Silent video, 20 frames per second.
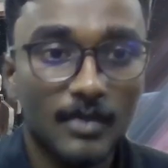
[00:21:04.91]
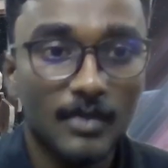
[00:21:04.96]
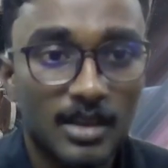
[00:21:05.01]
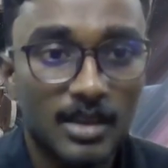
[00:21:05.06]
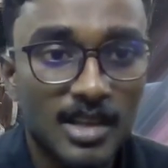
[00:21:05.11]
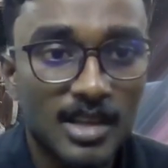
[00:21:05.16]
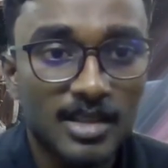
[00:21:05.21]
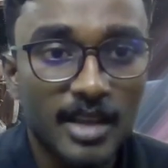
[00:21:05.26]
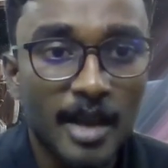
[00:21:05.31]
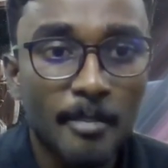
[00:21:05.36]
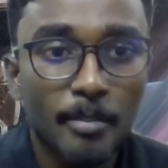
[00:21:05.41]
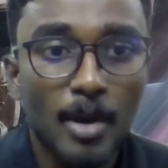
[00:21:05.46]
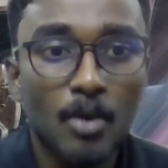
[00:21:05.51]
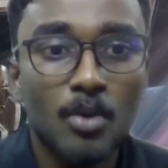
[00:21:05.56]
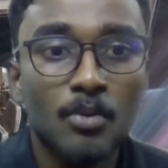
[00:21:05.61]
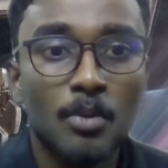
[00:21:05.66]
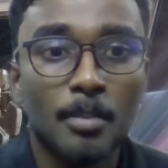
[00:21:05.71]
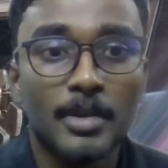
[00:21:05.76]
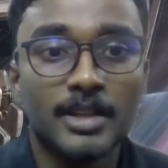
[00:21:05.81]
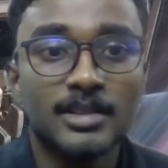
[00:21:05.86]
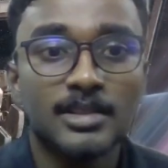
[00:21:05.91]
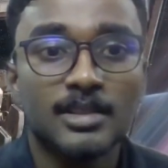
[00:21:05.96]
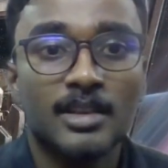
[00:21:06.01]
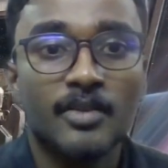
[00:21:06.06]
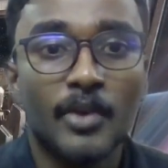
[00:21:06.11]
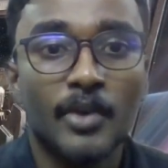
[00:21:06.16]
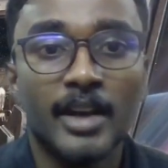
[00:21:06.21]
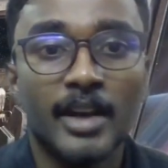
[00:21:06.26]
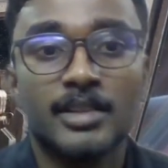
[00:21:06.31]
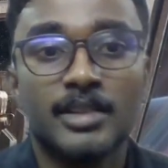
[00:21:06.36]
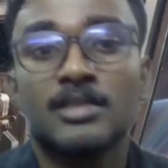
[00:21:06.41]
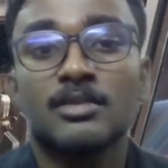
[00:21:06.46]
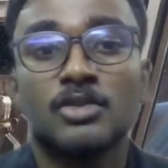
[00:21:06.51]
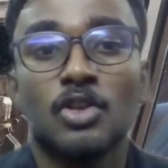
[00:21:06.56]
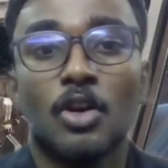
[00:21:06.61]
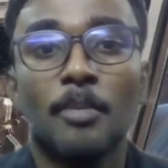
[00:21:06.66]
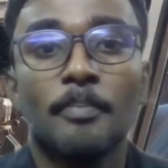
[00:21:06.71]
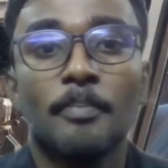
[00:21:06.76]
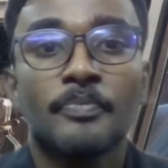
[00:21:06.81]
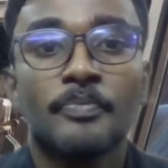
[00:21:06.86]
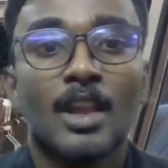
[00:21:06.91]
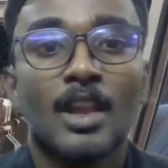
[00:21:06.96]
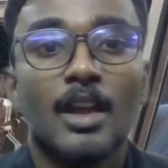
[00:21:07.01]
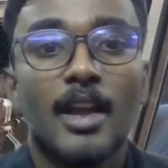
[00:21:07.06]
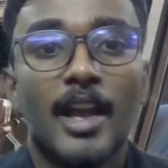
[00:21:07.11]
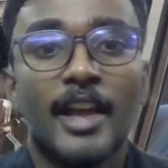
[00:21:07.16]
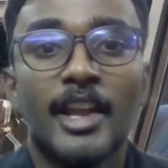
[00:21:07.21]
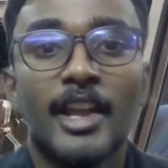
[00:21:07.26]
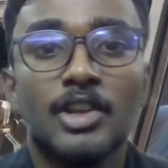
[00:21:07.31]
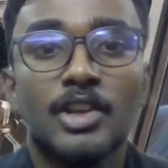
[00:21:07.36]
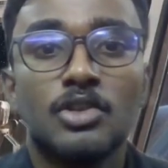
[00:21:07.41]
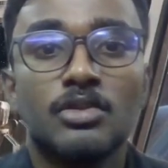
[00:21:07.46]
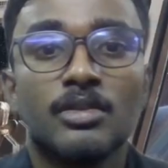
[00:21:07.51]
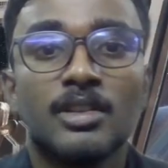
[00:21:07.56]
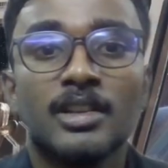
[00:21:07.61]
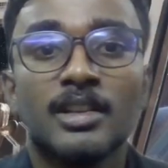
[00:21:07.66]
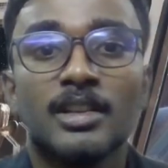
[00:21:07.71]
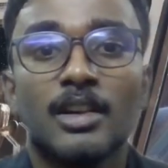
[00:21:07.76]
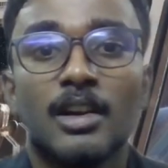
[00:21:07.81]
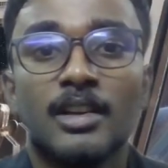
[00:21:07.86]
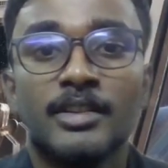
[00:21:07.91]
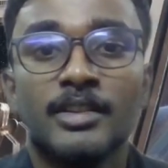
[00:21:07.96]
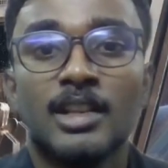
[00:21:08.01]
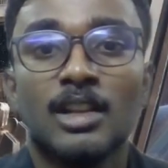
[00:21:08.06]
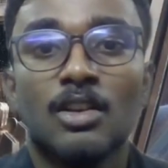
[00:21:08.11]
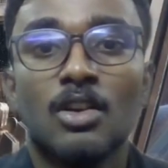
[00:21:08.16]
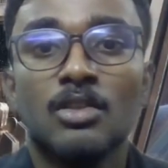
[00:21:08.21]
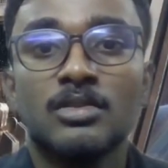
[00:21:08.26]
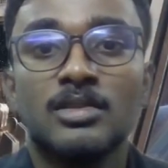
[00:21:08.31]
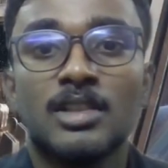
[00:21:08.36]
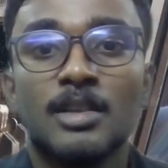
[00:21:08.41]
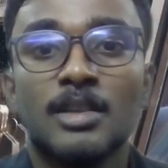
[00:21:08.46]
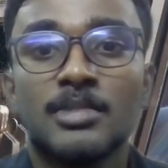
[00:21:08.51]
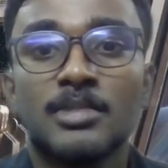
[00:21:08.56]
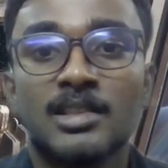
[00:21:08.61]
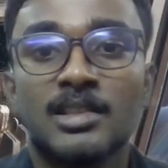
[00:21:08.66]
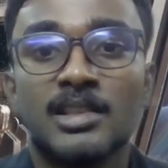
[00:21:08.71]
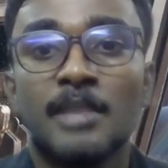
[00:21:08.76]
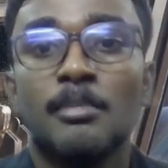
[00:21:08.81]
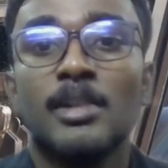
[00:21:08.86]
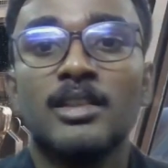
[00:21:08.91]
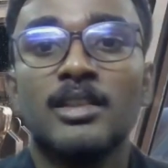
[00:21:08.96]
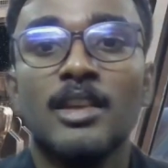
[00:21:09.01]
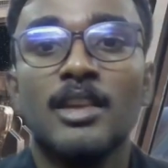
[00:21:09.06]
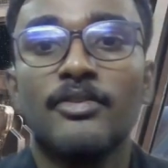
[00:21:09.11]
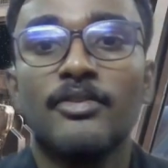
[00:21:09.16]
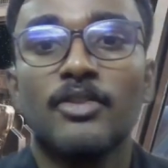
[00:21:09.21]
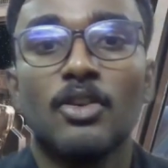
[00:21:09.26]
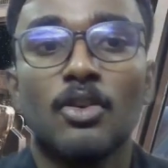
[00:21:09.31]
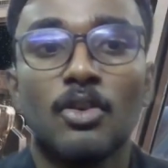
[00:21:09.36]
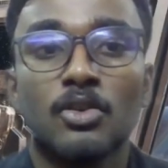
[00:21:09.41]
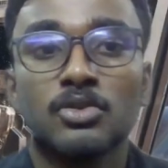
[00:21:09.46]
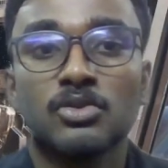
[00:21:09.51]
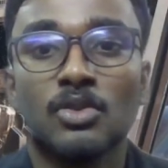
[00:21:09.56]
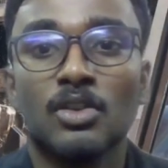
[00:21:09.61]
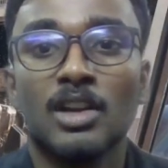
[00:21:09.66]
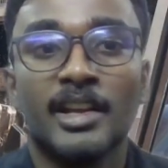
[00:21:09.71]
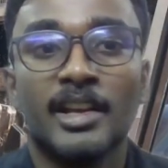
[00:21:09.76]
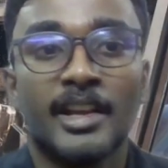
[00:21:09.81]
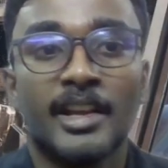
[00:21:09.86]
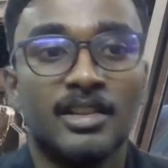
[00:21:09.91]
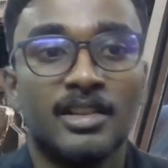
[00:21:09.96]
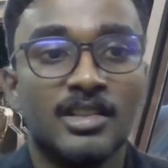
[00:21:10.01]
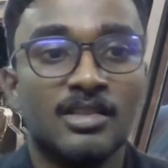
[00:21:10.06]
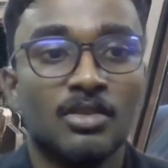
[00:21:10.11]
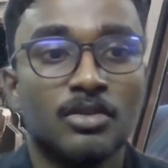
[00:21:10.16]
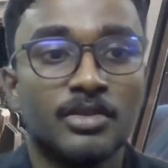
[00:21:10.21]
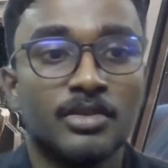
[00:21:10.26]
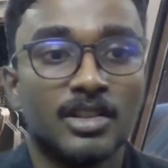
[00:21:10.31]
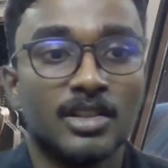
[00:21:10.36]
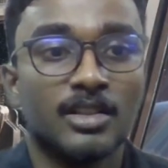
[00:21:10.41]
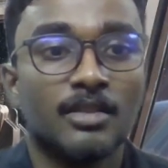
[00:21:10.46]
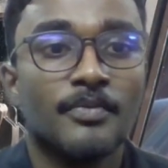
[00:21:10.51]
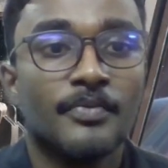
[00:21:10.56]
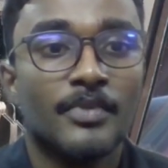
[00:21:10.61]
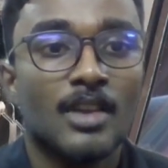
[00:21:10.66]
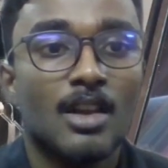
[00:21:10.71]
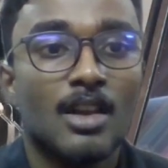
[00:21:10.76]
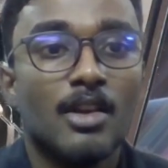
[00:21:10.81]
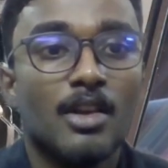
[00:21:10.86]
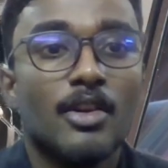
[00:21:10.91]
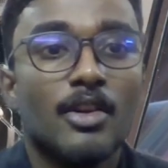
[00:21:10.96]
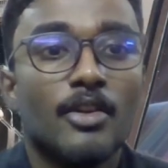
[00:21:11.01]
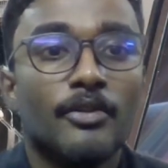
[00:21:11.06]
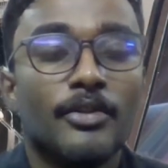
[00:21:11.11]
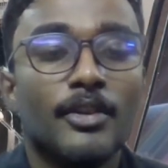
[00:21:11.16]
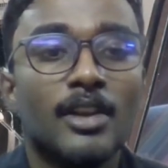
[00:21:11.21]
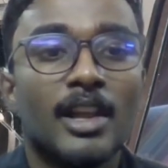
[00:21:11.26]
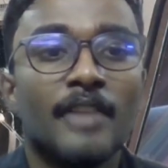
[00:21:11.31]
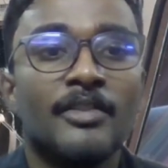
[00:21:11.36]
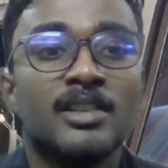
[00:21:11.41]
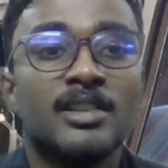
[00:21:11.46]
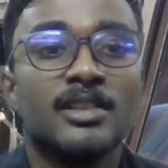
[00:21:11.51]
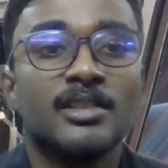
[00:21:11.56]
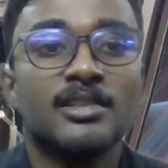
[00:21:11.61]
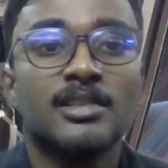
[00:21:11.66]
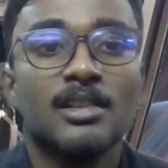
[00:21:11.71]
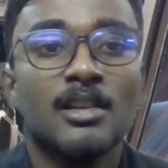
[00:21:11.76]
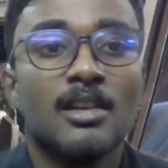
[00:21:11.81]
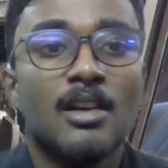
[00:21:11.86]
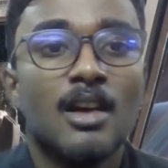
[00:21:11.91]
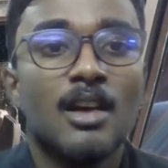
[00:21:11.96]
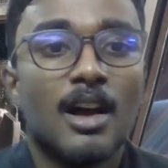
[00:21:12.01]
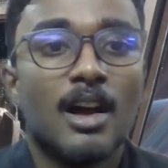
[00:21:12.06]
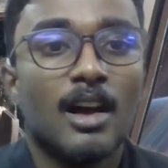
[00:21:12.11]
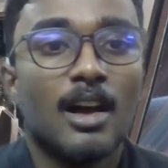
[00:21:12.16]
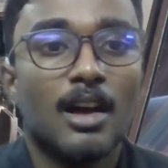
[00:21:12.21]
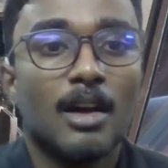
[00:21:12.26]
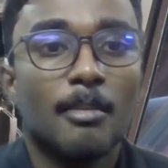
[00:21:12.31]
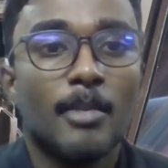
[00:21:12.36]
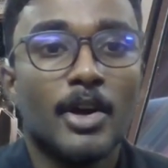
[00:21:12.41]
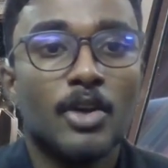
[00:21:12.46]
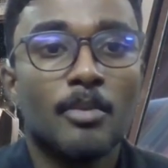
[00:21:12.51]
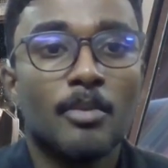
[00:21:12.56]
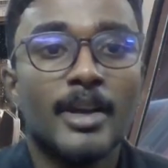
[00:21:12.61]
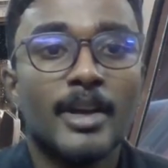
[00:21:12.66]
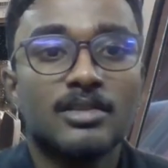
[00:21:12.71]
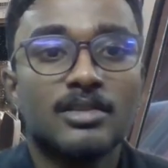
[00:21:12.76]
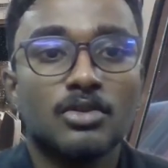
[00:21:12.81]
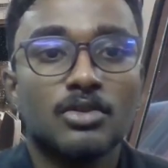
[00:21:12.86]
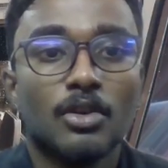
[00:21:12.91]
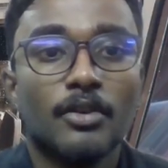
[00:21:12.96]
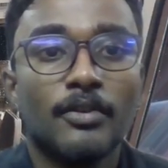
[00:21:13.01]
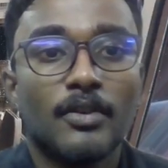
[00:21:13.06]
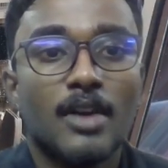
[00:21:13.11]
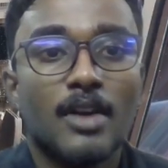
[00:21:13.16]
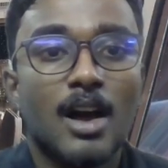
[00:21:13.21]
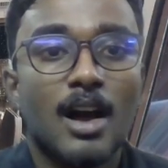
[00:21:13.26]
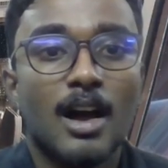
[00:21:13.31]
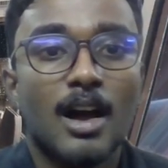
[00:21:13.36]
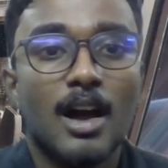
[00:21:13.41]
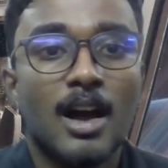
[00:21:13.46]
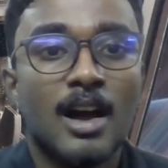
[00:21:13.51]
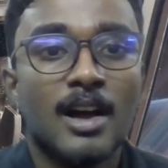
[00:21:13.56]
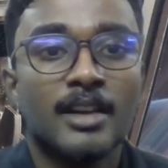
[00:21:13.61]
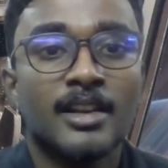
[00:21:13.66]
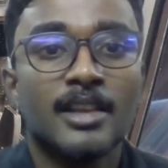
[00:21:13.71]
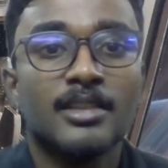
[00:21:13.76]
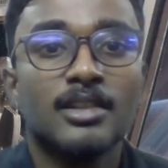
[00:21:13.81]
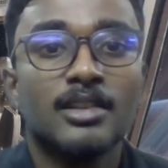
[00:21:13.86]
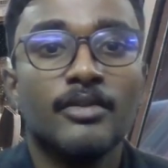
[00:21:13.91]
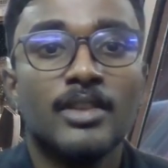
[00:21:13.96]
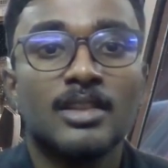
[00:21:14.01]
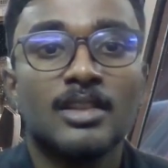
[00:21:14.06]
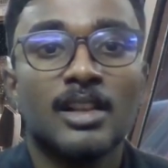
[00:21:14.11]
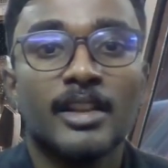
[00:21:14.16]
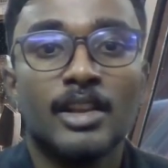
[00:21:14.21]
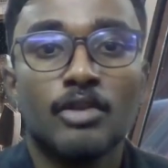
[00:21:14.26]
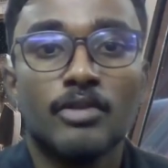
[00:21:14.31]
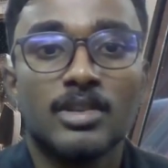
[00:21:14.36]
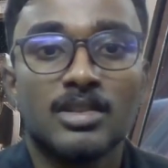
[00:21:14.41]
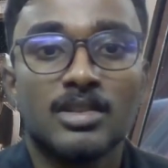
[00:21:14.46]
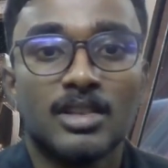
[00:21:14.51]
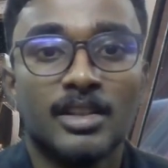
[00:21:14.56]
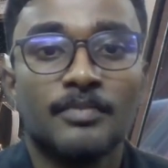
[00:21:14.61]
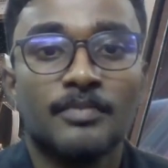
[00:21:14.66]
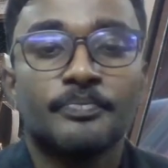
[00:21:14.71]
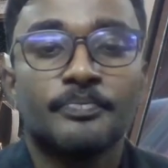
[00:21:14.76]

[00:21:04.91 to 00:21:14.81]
This empower women, creates job, and ensure the long-term sustainability for solar energy solution. Fuel efficiency, biomass stove are another vital innovation.